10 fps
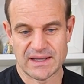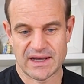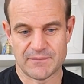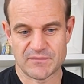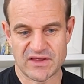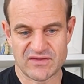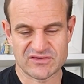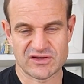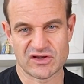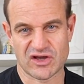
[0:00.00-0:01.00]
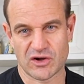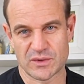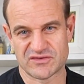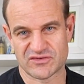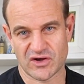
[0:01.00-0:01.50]
Um, and this can
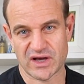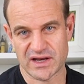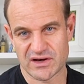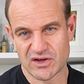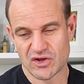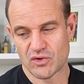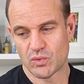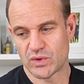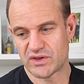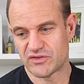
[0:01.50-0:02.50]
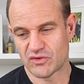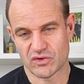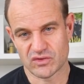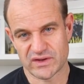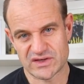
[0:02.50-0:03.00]
coincide with
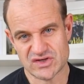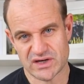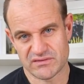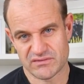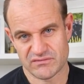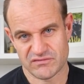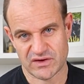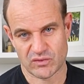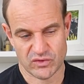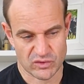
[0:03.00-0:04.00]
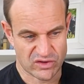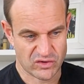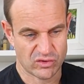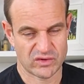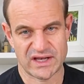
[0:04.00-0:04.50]
your lead gen funnel your,
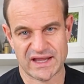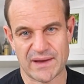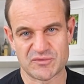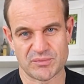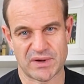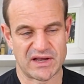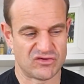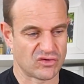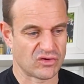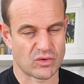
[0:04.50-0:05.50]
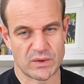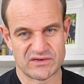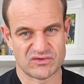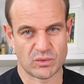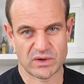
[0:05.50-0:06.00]
your lead capture page or your
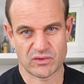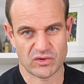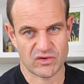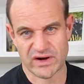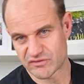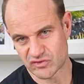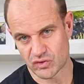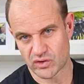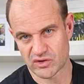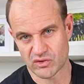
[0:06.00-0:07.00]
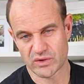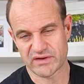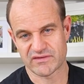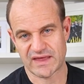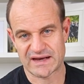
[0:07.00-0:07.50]
quiz or, or your advertorial or
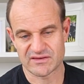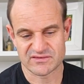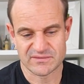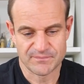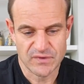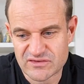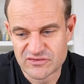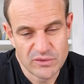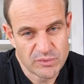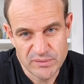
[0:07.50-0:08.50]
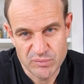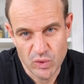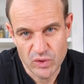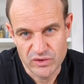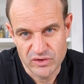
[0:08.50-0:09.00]
whatever that is. It's super
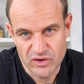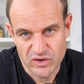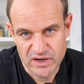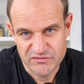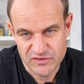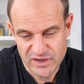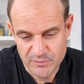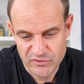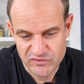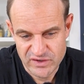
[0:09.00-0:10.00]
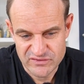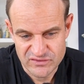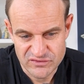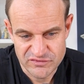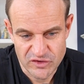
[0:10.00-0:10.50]
important, all right, for a number of
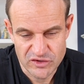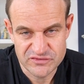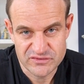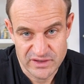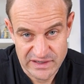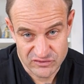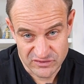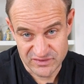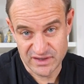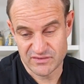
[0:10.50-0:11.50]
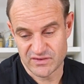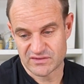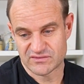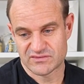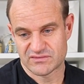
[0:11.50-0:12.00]
reasons. First, as I said,
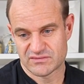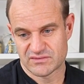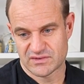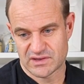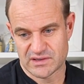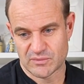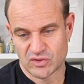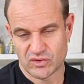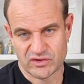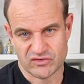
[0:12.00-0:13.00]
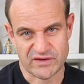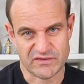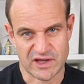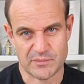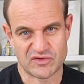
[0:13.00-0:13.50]
there's um, a lot of
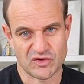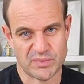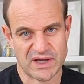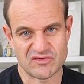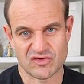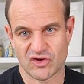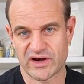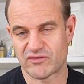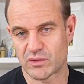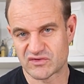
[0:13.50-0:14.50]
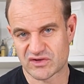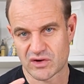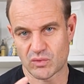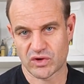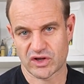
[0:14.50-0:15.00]
traffic coming to your page. Not everyone's
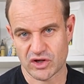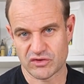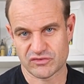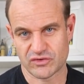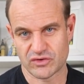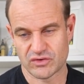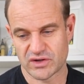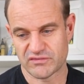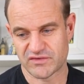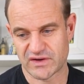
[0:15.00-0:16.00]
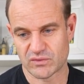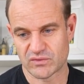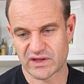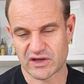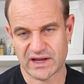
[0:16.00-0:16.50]
going to want to go through a
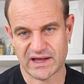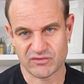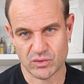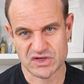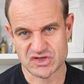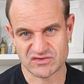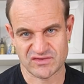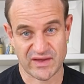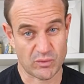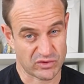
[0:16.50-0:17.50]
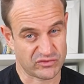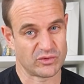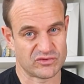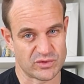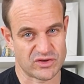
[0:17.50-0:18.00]
funnel. They're going to have questions and they want to
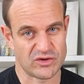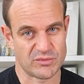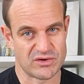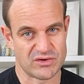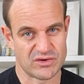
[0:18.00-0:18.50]
talk to a human.